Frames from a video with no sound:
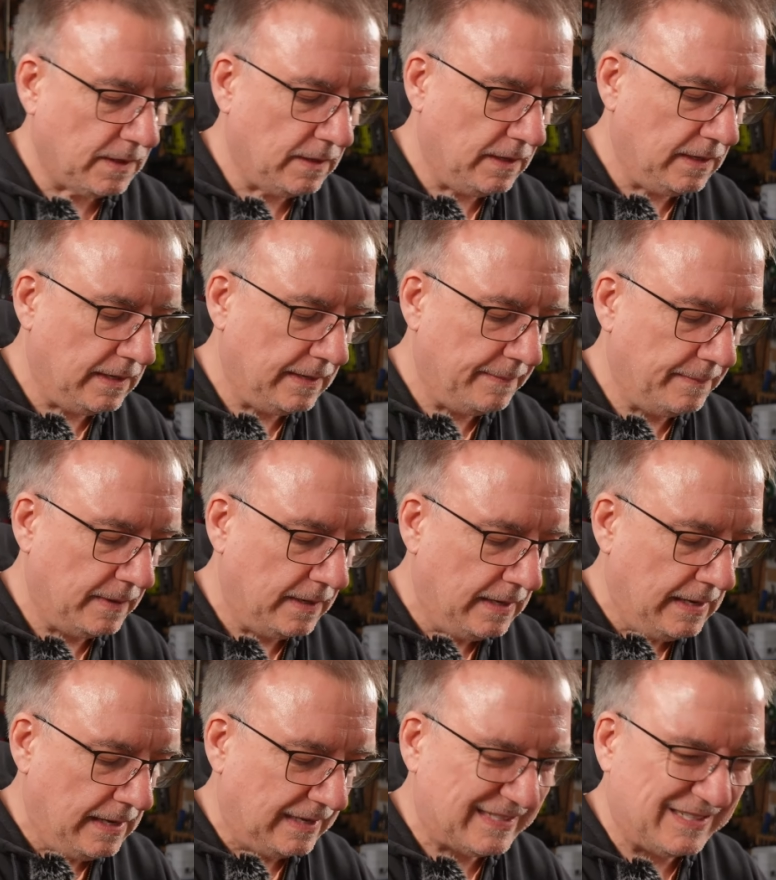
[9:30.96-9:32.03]
I'm
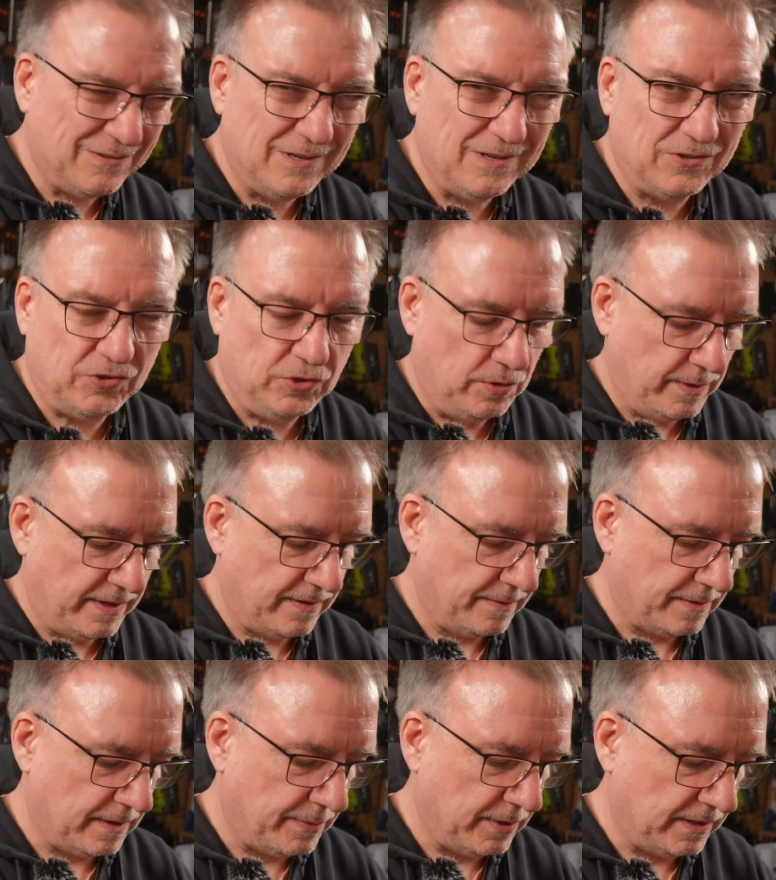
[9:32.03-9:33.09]
still not sure whether
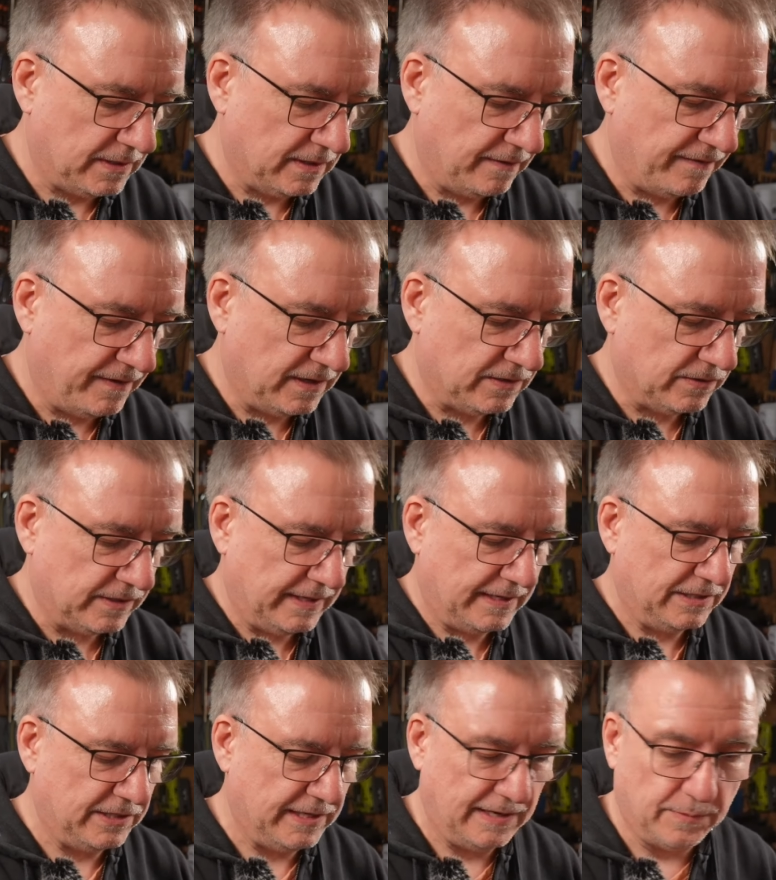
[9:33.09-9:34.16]
I'm going to put this on the first or
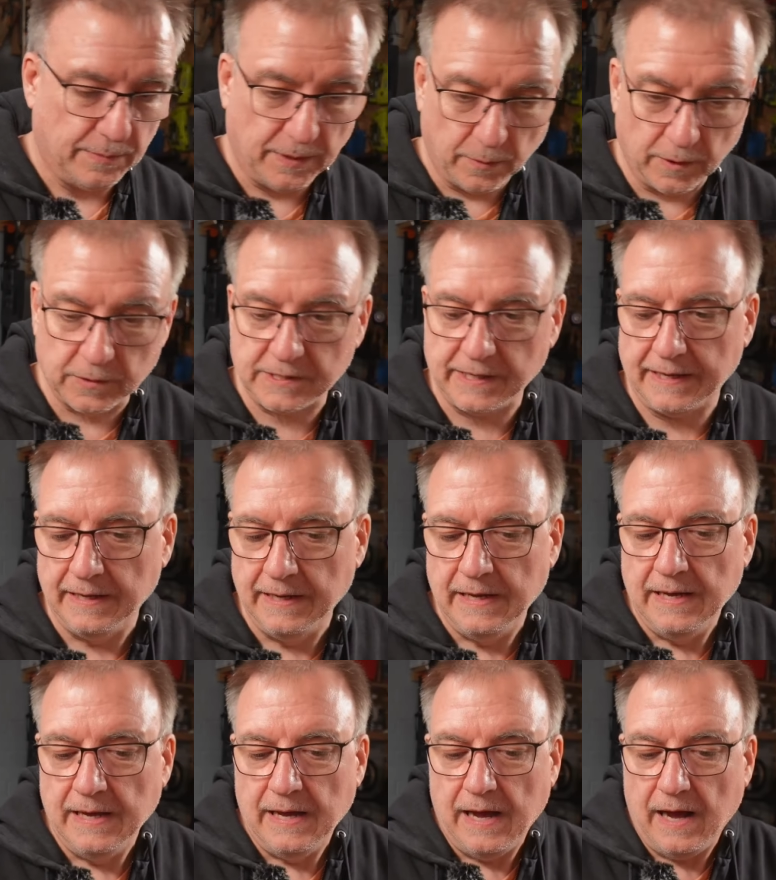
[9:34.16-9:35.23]
second channel, but we'll see.
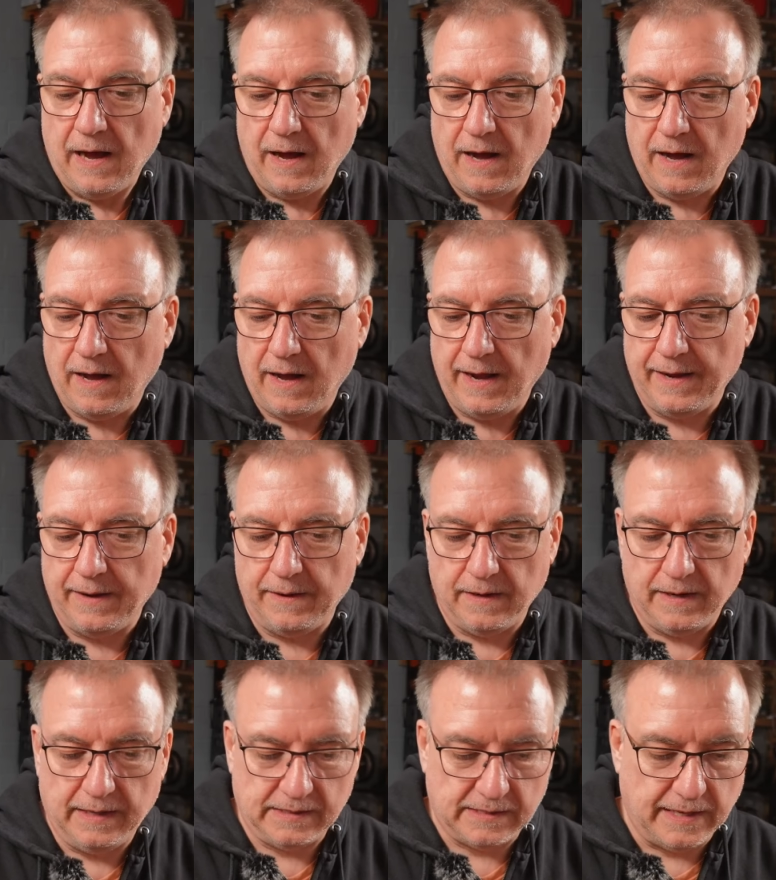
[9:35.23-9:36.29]

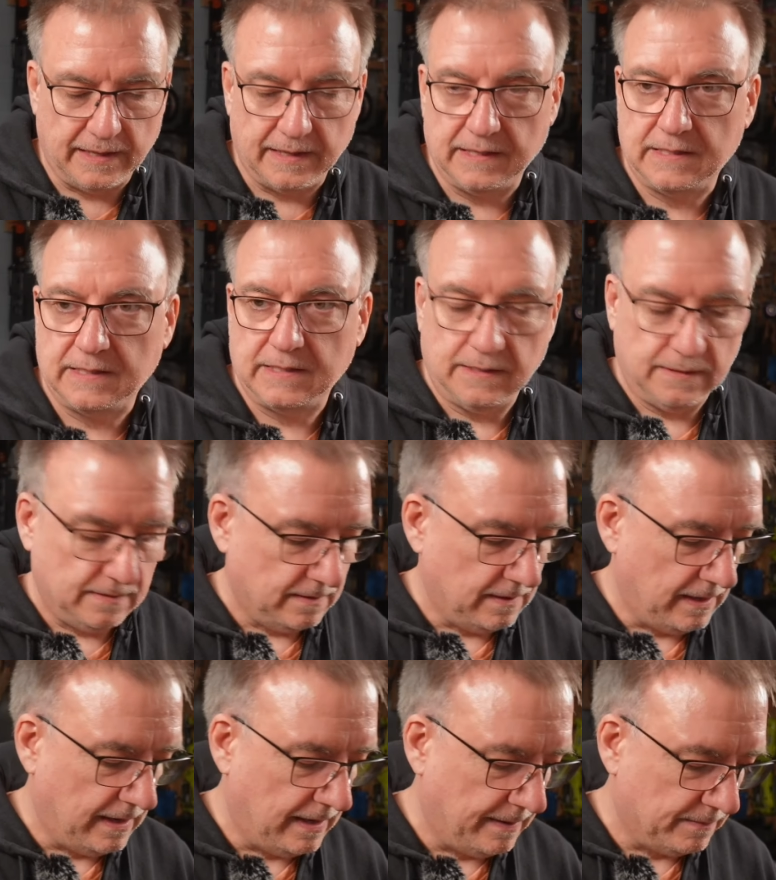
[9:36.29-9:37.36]
Let's get this
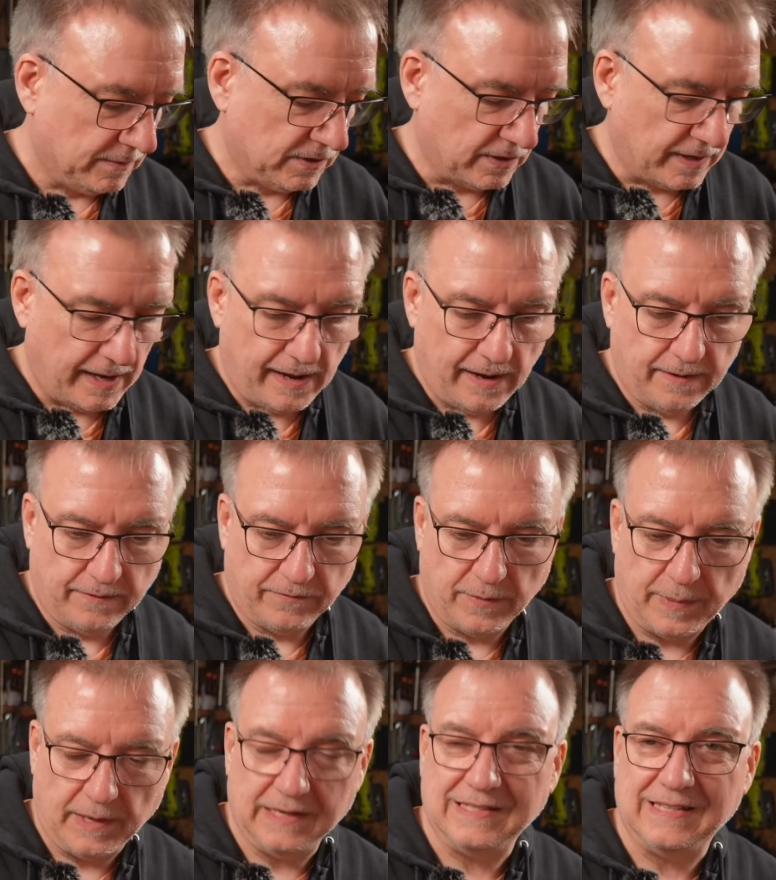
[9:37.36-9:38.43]
socket out and
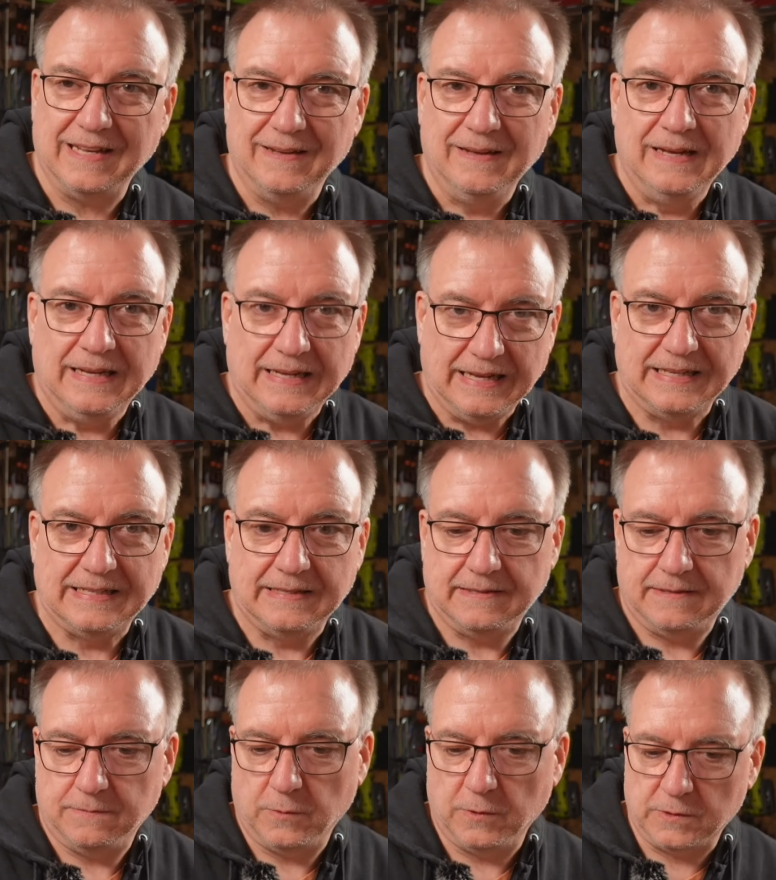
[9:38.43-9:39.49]
replace it,
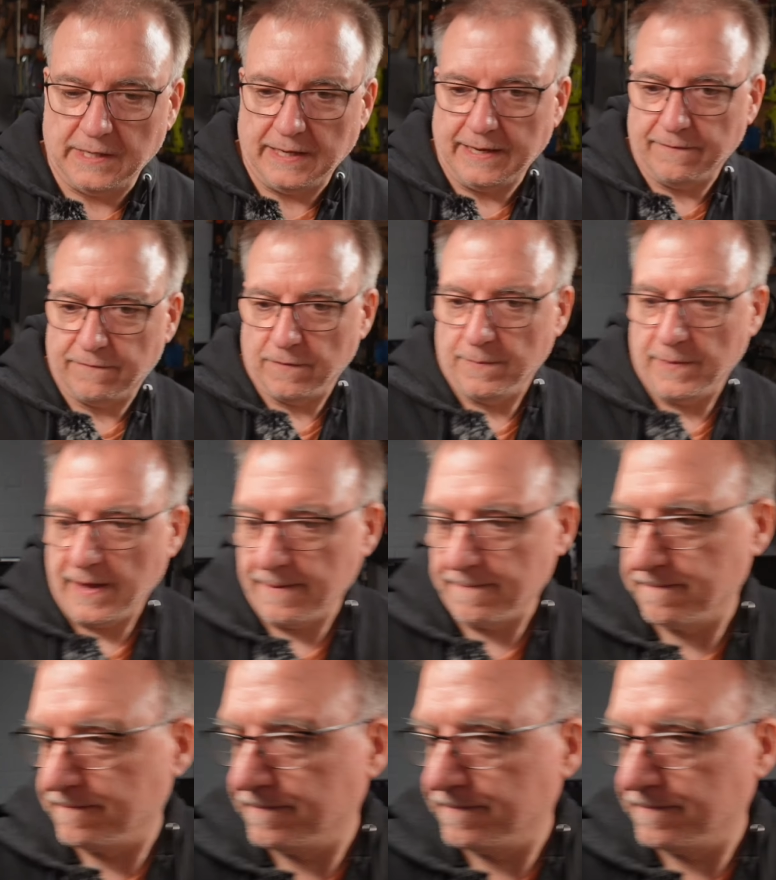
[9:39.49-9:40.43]
and we'll take it from there.